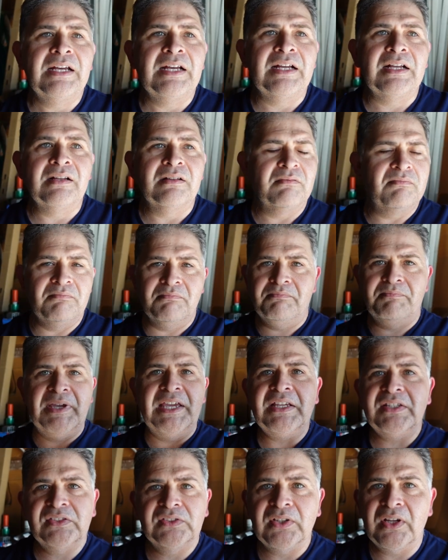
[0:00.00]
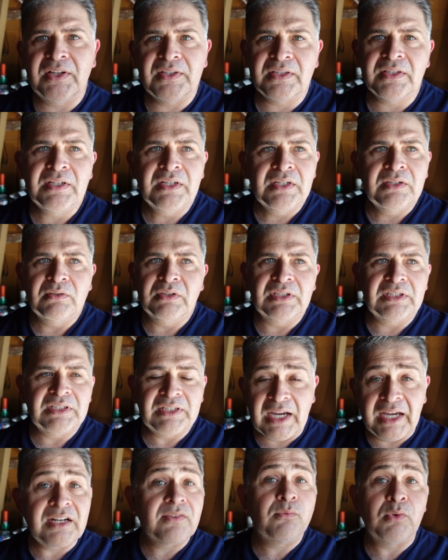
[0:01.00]
uh, based on
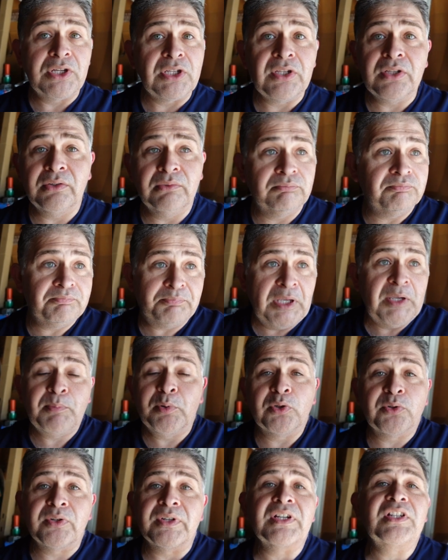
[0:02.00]
kind of what people are